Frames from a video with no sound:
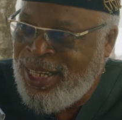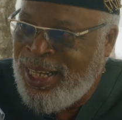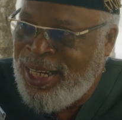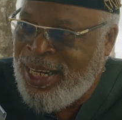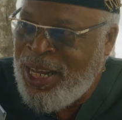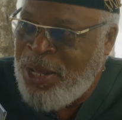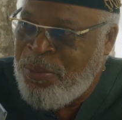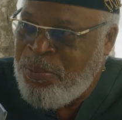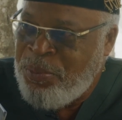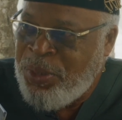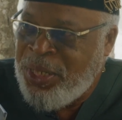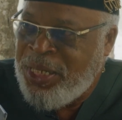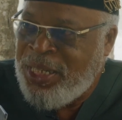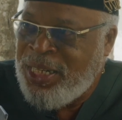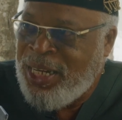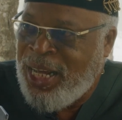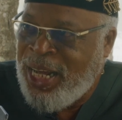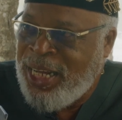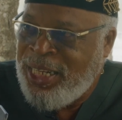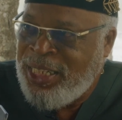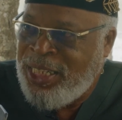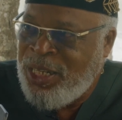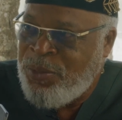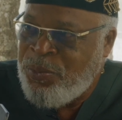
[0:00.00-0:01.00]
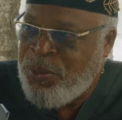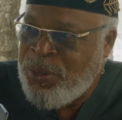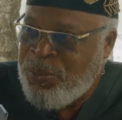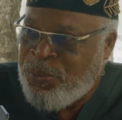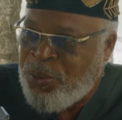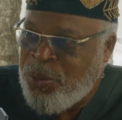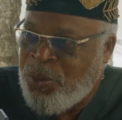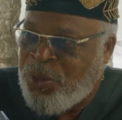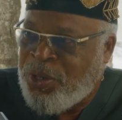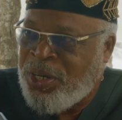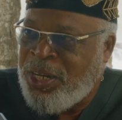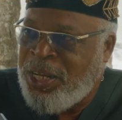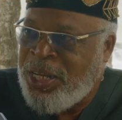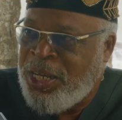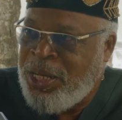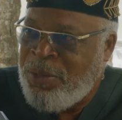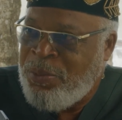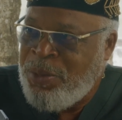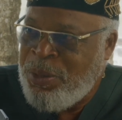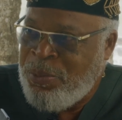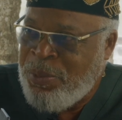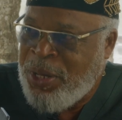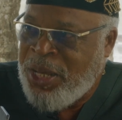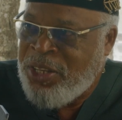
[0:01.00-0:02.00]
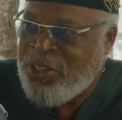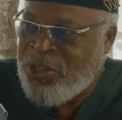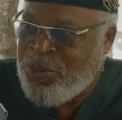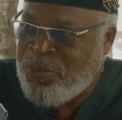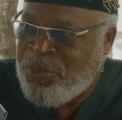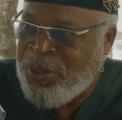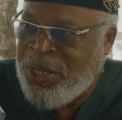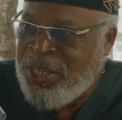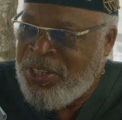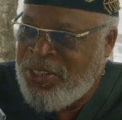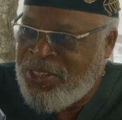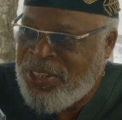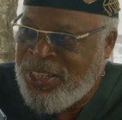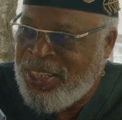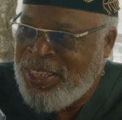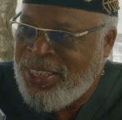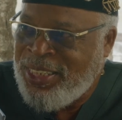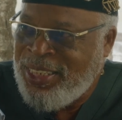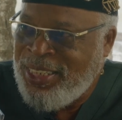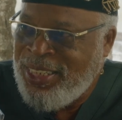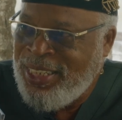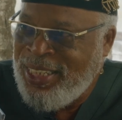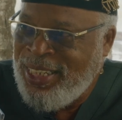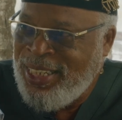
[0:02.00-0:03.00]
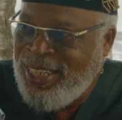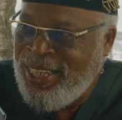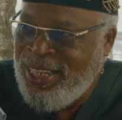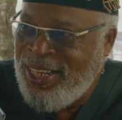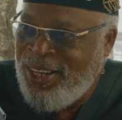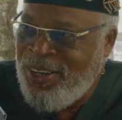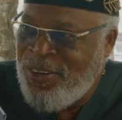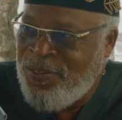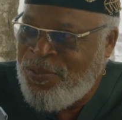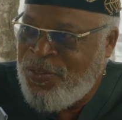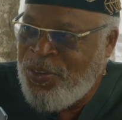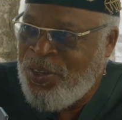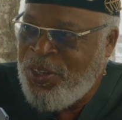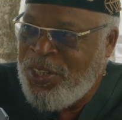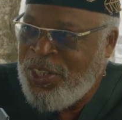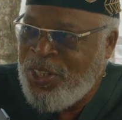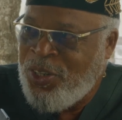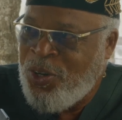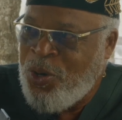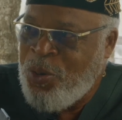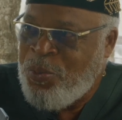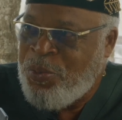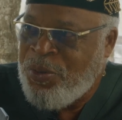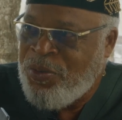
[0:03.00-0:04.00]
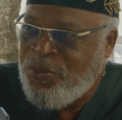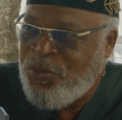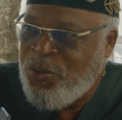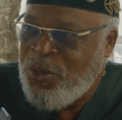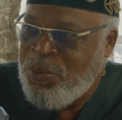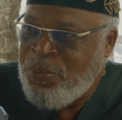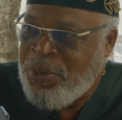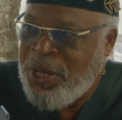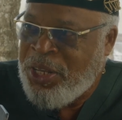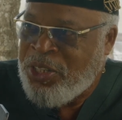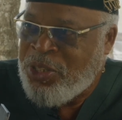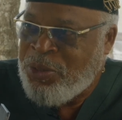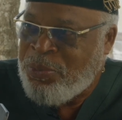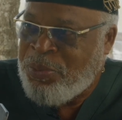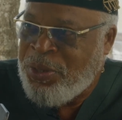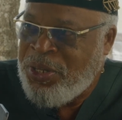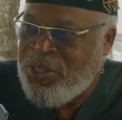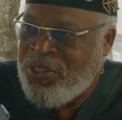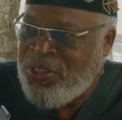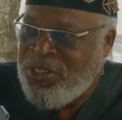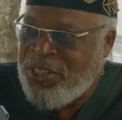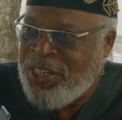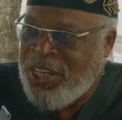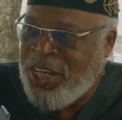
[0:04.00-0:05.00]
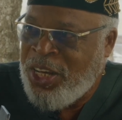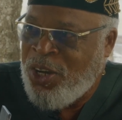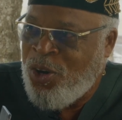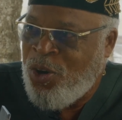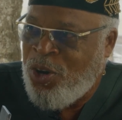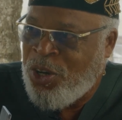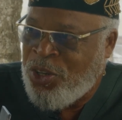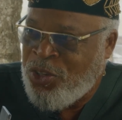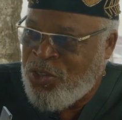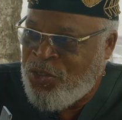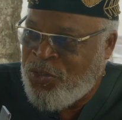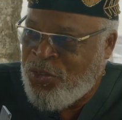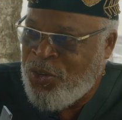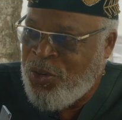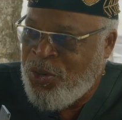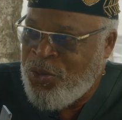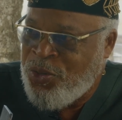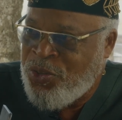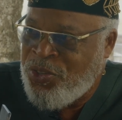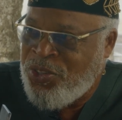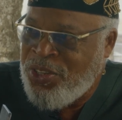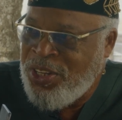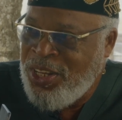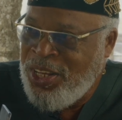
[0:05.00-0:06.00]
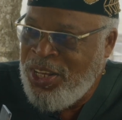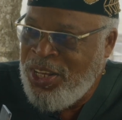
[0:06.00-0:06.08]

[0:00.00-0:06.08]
And at midnight, then we proclaim emancipation, fully open for Emancipation Day, August 1st.